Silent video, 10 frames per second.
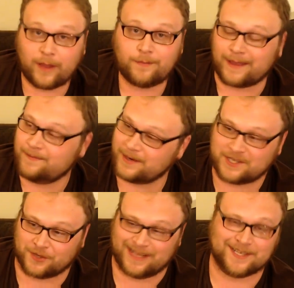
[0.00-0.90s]
Well, I'm
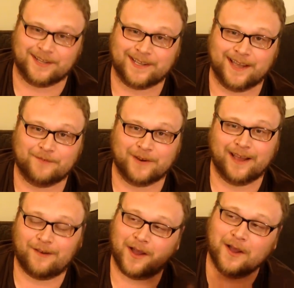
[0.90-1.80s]
pretty sure that's all I got for
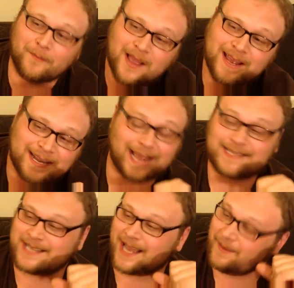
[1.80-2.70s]
now.
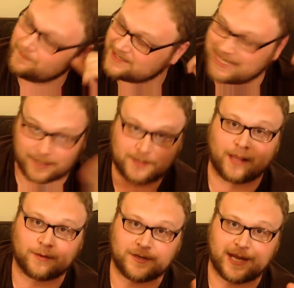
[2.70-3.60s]
Next time,
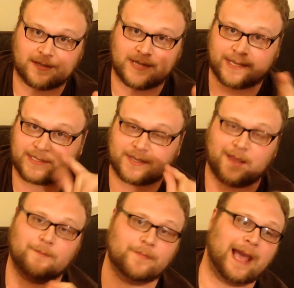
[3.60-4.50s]
$10 deck techs
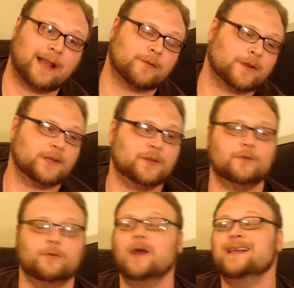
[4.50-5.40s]
come back. We're going to
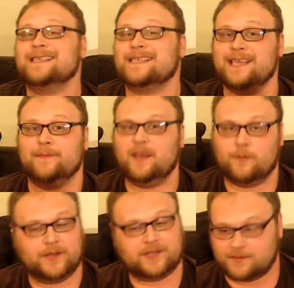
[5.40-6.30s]
do
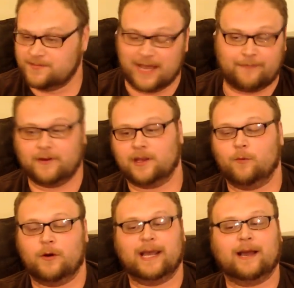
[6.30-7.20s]
Simic, which
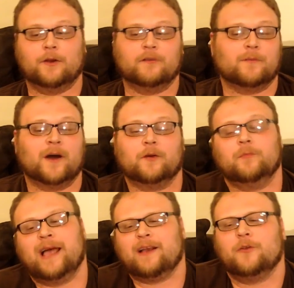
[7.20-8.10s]
definitely won out over
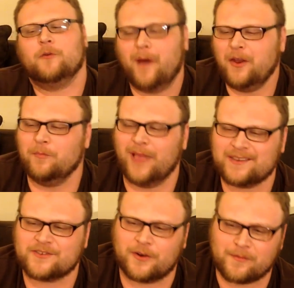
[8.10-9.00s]
Mono Black, although Mono
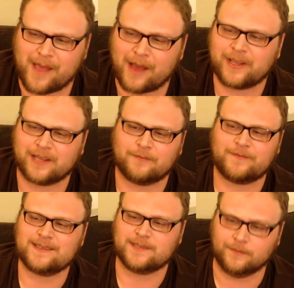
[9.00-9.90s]
Black started mounting an
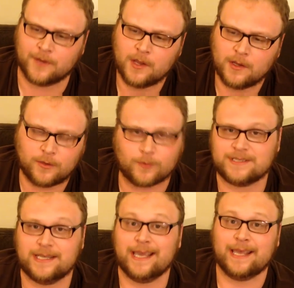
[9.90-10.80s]
offensive
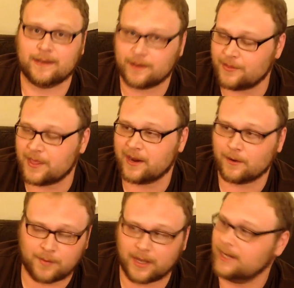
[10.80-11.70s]
towards the end
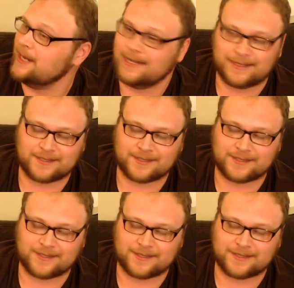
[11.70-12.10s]
there, but